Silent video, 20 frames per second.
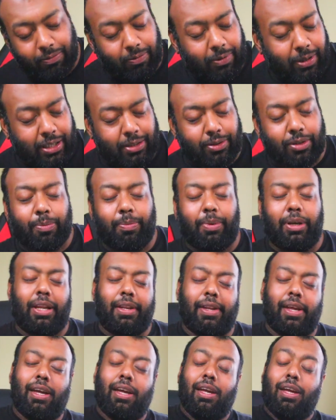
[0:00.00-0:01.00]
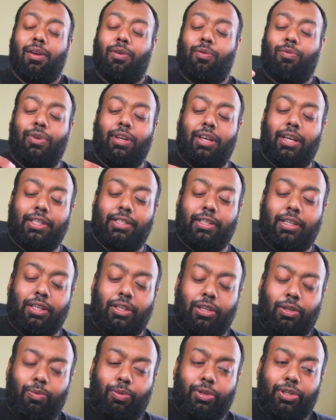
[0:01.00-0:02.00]
let's not put that there. Realize
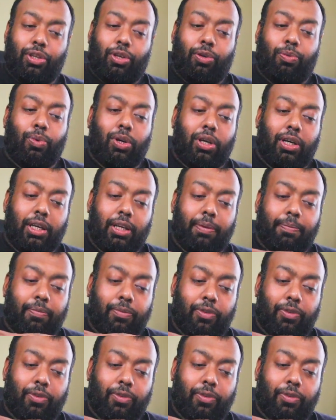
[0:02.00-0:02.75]
that you want to know why.